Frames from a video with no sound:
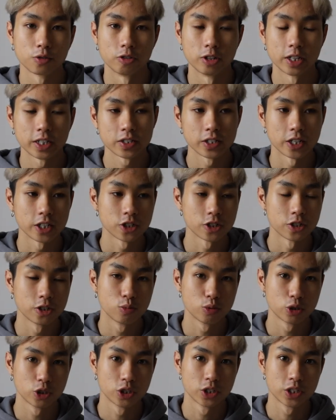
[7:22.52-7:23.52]
to the next
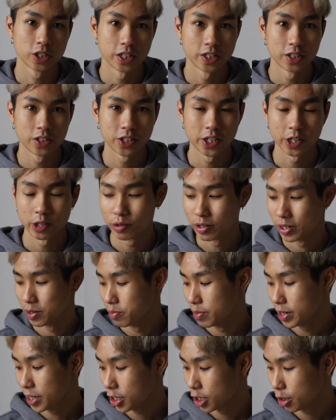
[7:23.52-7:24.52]
section, which is skincare
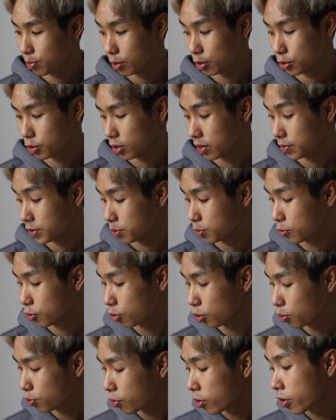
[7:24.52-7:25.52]
and makeup. I also have some
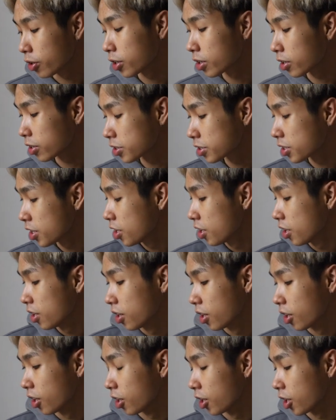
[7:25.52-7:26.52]
cool products.
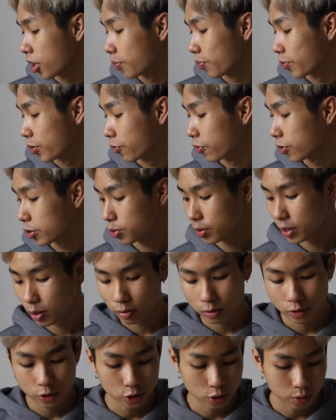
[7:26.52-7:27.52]
Um, the first one I
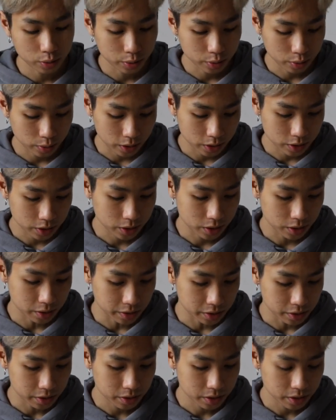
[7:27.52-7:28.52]
want to show you is
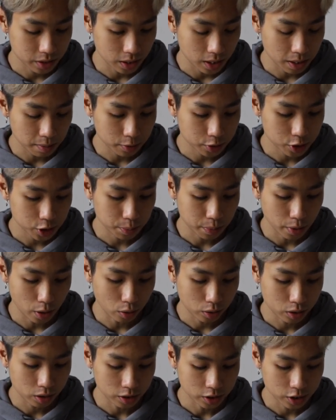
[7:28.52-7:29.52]
this lemon
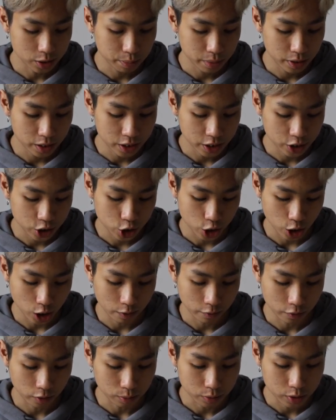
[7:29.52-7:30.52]
sparkling peeling
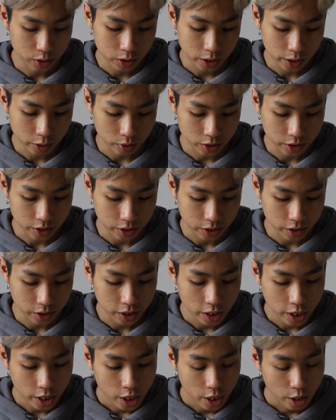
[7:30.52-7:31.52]
gel from Secret
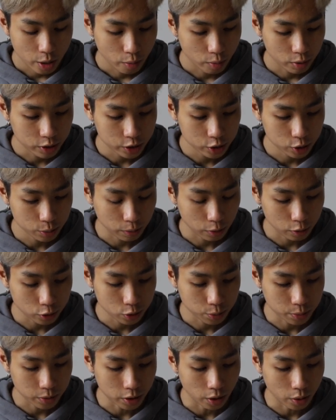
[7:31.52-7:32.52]
Key, which is
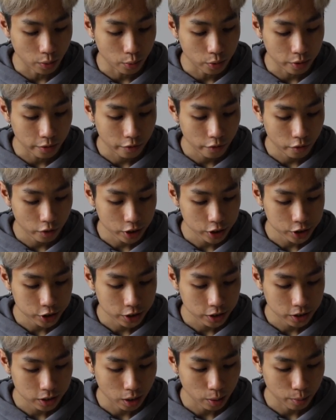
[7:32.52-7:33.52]
supposed to be a
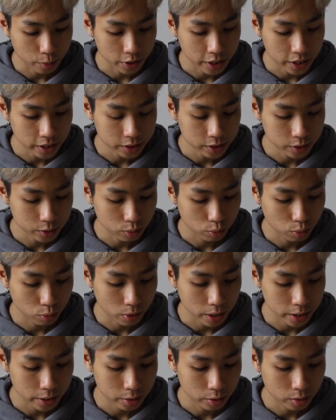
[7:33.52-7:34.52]
refreshing carbonated
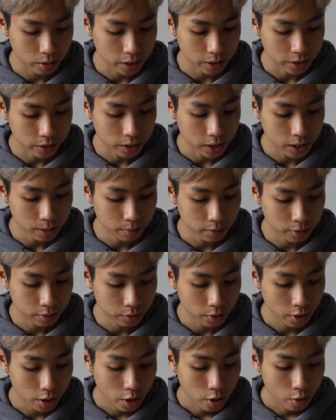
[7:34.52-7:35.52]
water and
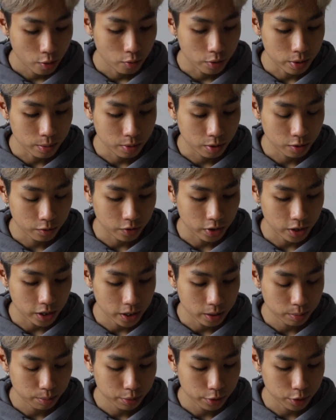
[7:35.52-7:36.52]
lemon, remove
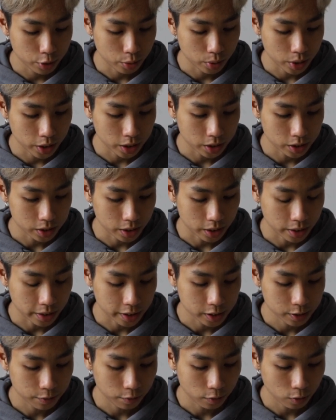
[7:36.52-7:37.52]
impurities and
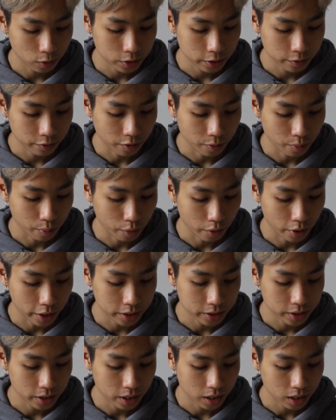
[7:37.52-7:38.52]
exfoliate for
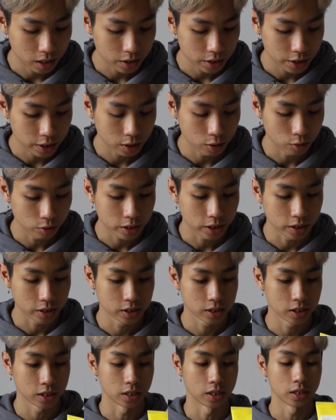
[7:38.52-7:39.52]
bright, healthy looking
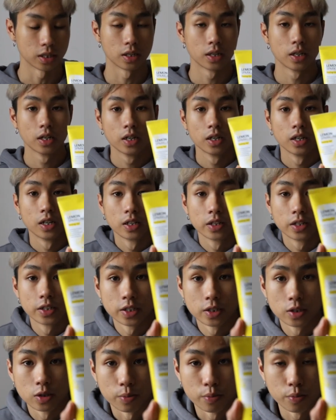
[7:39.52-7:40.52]
skin.
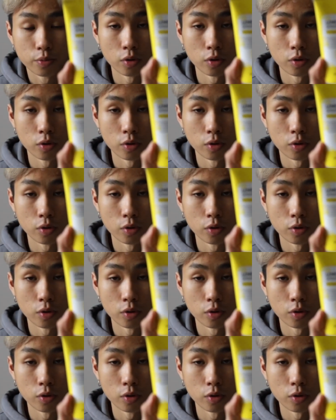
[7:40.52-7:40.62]
This is a